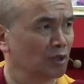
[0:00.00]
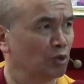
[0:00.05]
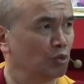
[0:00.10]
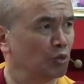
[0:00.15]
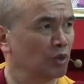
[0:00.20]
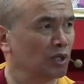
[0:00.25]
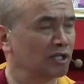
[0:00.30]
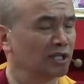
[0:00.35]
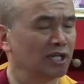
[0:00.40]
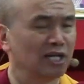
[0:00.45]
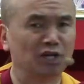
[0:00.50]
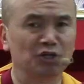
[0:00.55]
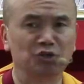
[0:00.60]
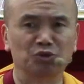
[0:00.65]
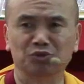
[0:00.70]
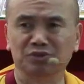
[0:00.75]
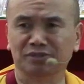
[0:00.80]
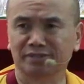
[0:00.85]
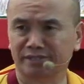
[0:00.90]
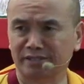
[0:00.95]
What are
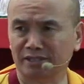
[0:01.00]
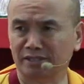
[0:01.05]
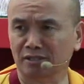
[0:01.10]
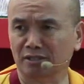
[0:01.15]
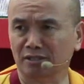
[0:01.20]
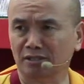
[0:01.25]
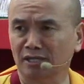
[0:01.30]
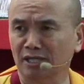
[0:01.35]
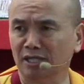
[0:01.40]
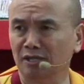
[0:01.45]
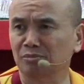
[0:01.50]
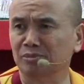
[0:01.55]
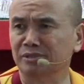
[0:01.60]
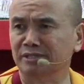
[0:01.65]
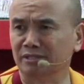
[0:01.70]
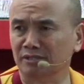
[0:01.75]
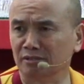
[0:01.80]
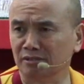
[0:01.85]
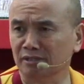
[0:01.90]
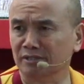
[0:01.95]
you seeing? I'm
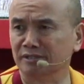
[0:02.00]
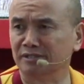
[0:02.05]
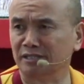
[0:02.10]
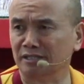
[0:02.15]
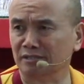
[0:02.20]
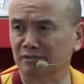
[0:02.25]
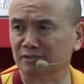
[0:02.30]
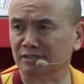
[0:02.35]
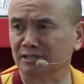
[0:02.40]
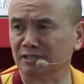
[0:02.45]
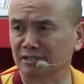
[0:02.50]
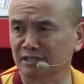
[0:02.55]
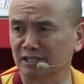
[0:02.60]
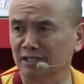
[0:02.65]
seeing the 6